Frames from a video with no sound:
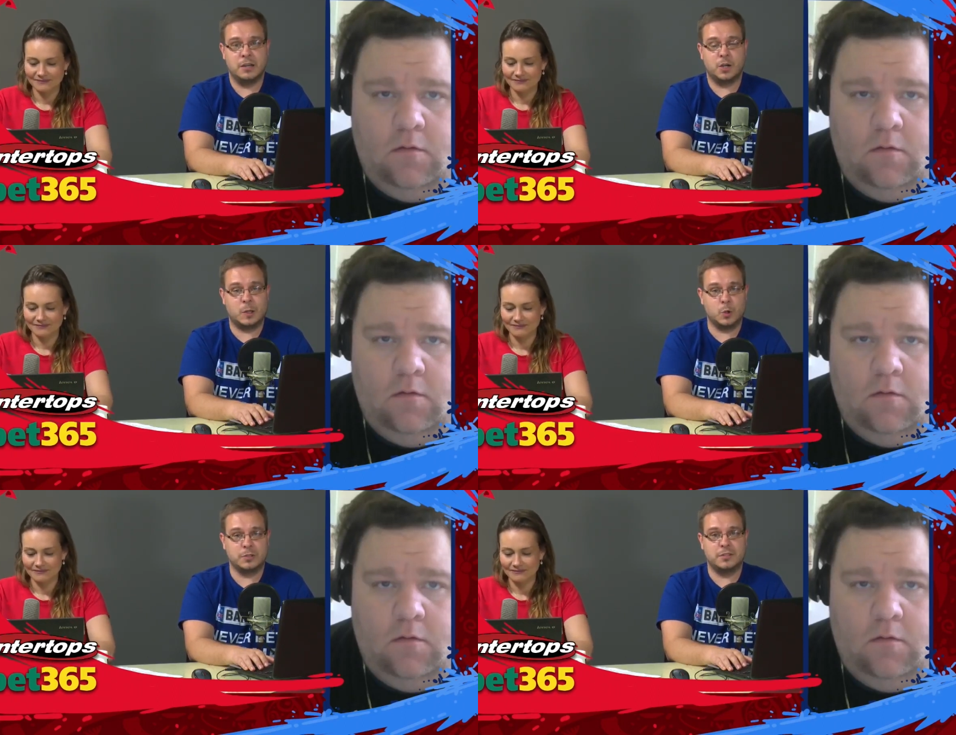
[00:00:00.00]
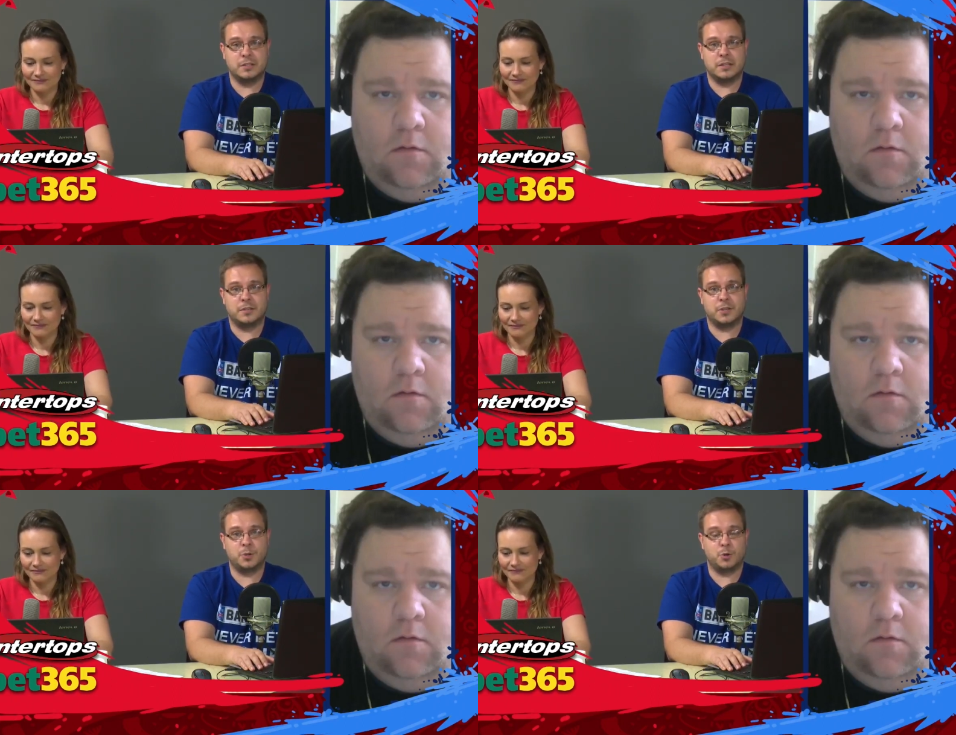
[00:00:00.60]
Speaker 1: good
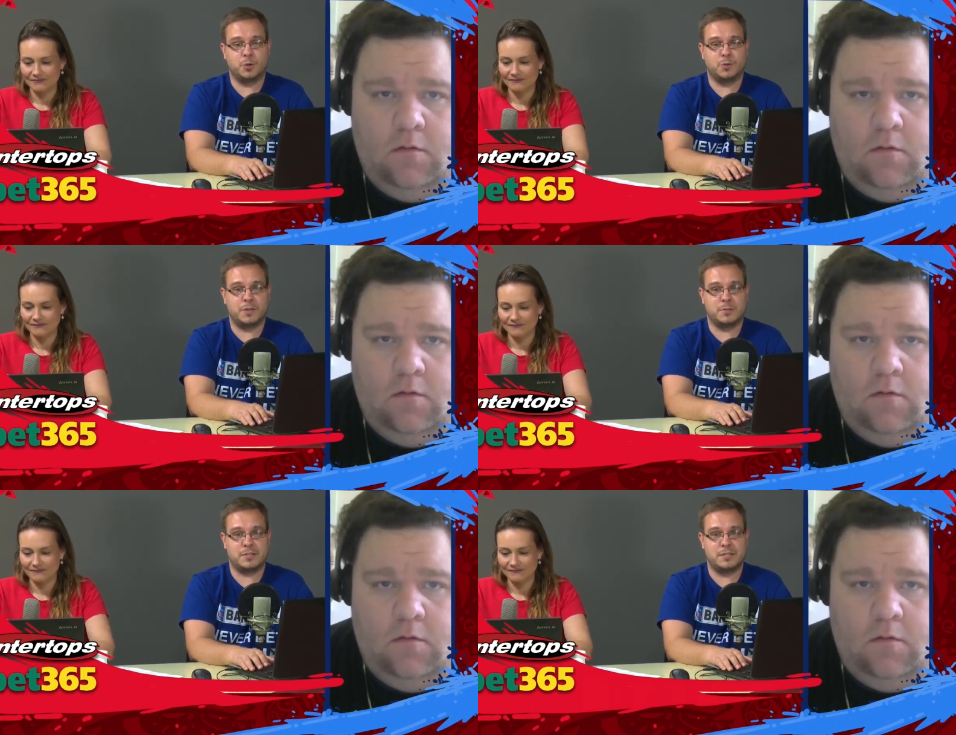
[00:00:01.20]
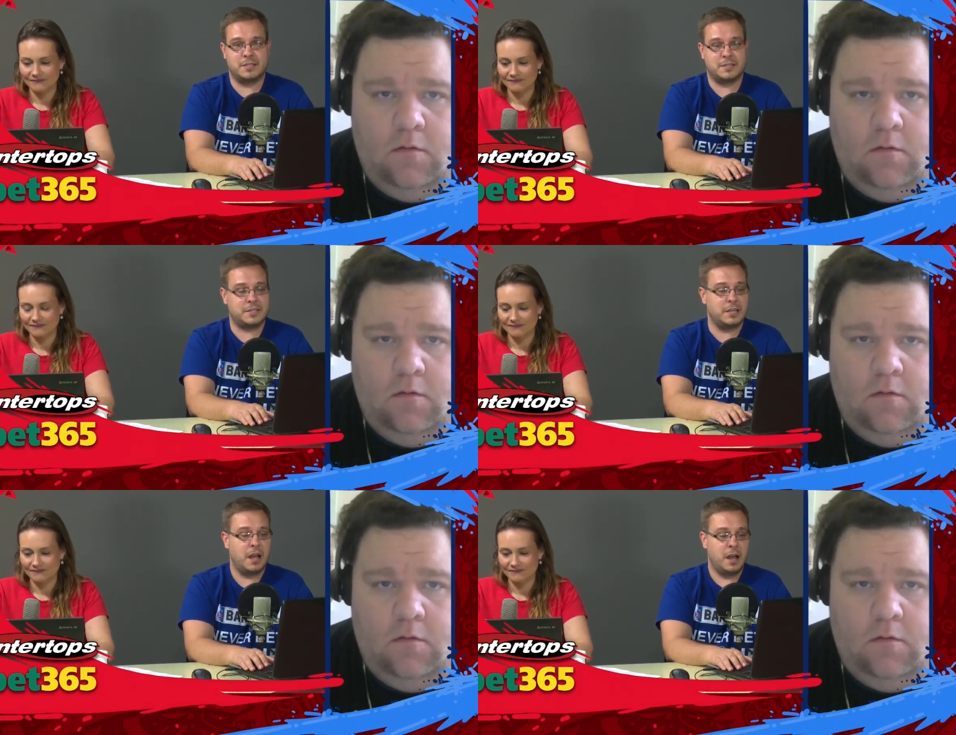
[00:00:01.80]
the Euro
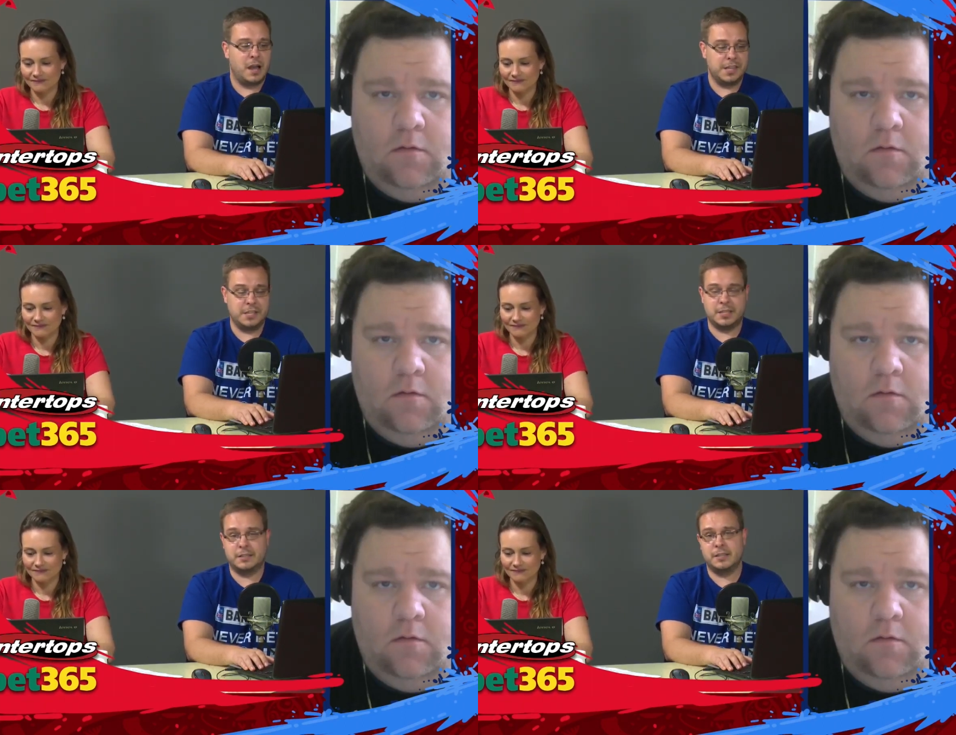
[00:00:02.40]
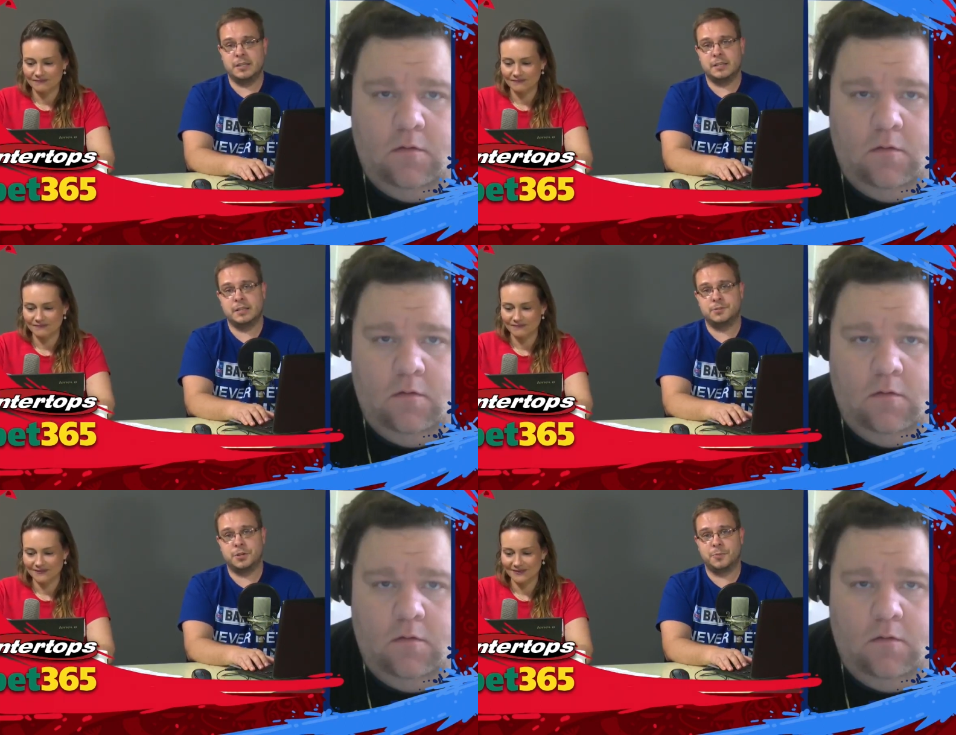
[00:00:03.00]
2016. I think
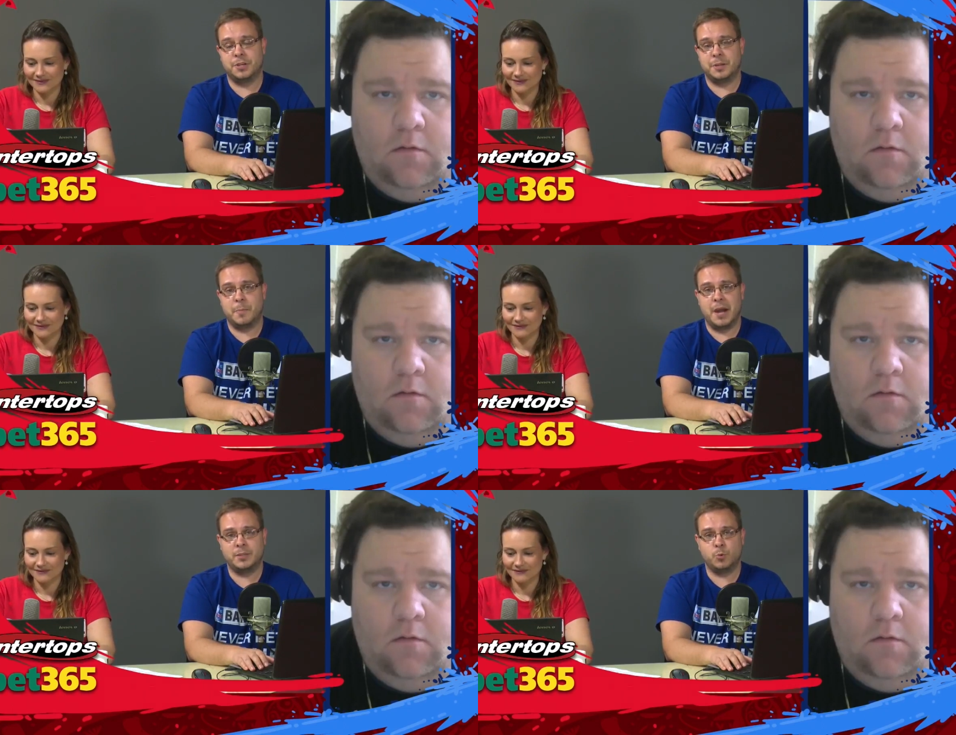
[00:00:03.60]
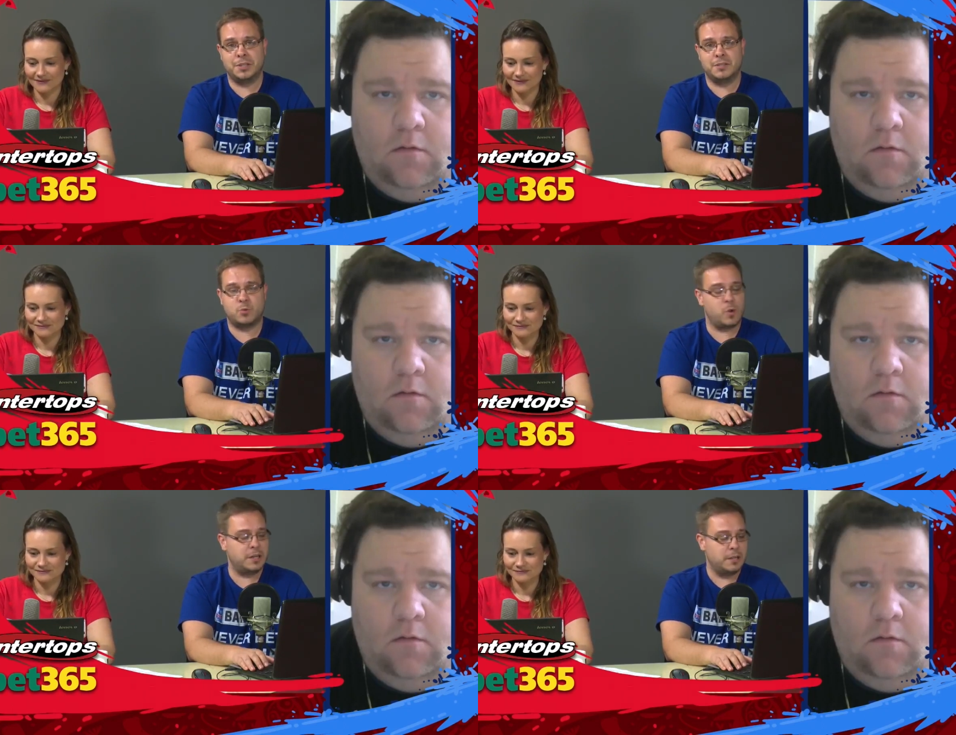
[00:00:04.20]
that Germany might win this
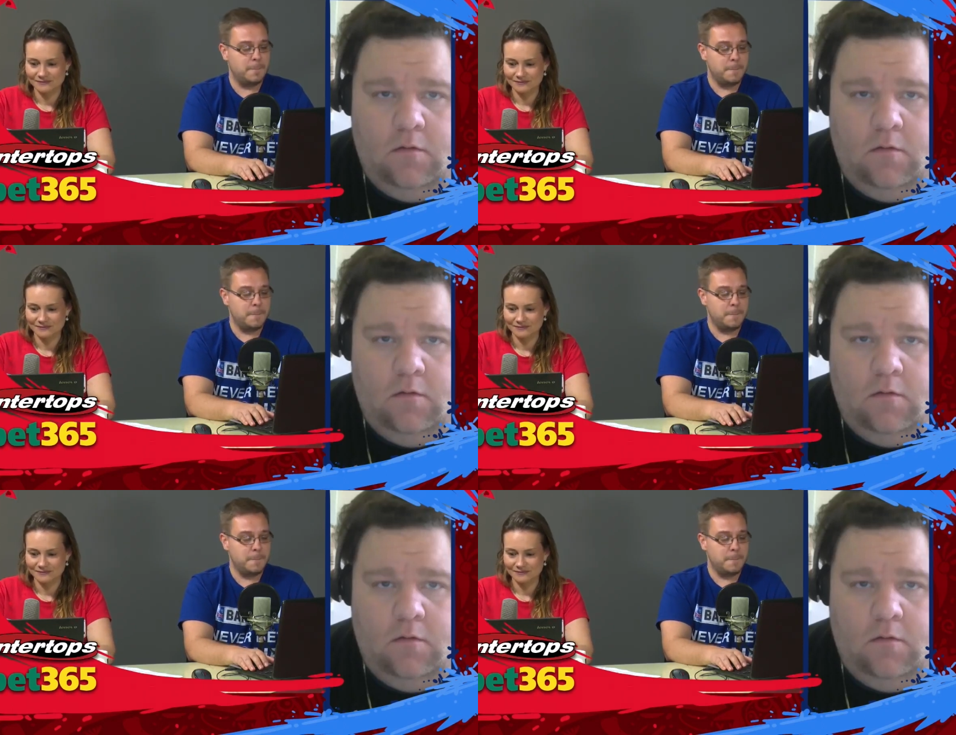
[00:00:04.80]
one.